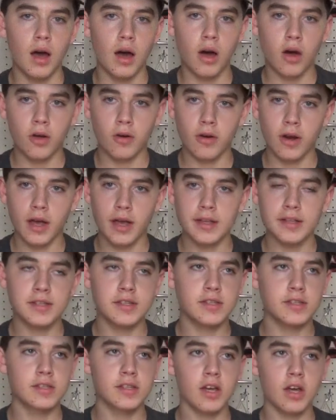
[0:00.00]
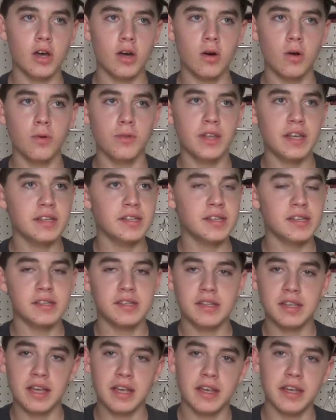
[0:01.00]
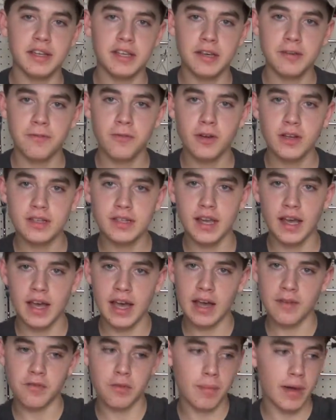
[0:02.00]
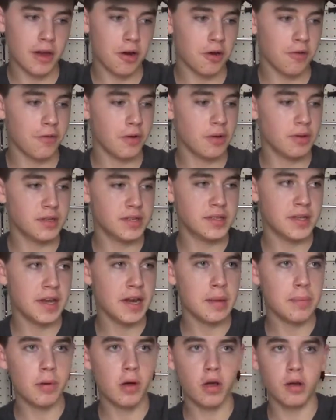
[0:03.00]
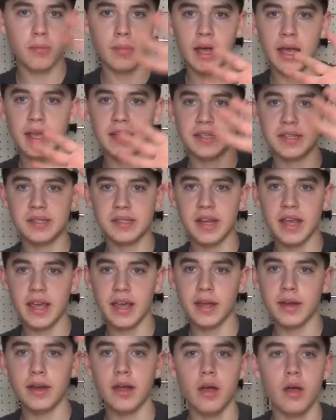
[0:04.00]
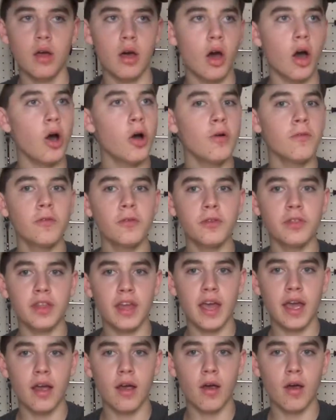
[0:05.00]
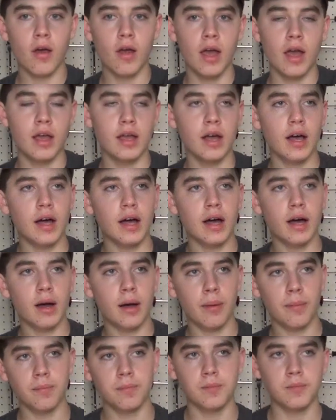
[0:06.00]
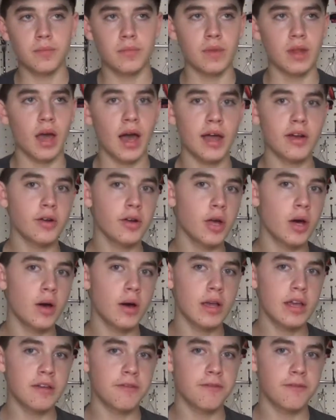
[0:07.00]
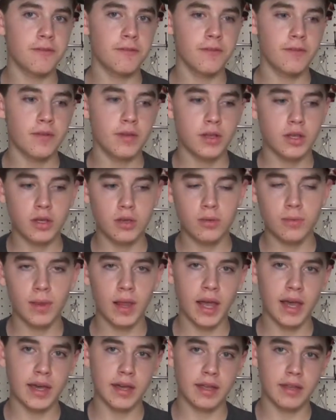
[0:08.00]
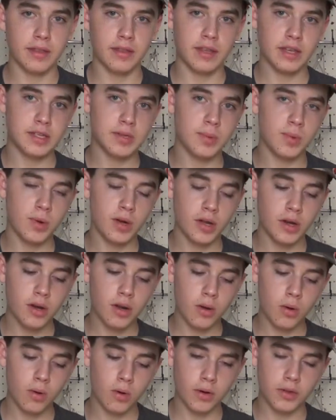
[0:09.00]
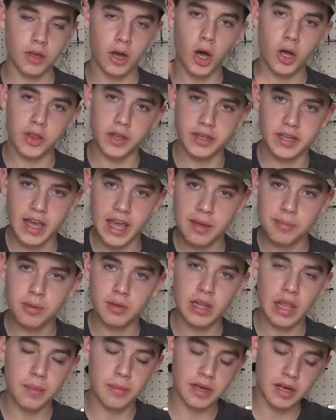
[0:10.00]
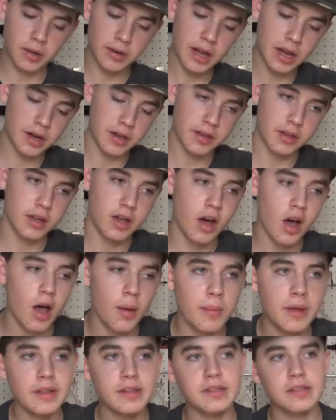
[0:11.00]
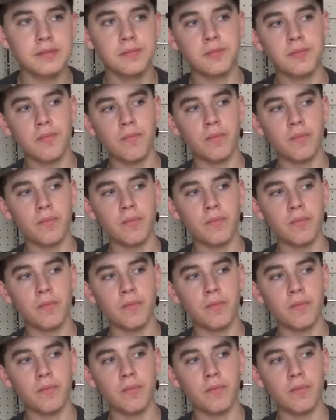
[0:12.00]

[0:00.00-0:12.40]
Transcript: Alright, so this is the difference. I have the microphone set up on my stand over there. I don't know if you like this one or on the table. Let me know down in the comments.